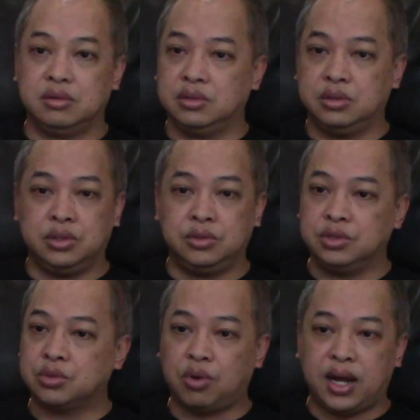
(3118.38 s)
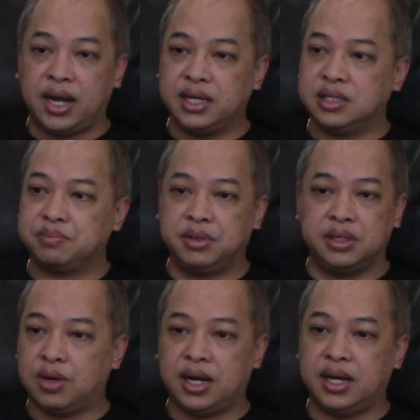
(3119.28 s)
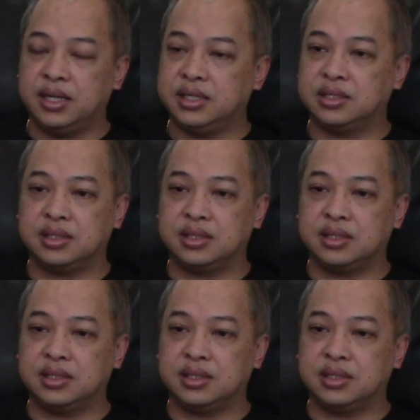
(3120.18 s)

news wise, political wise,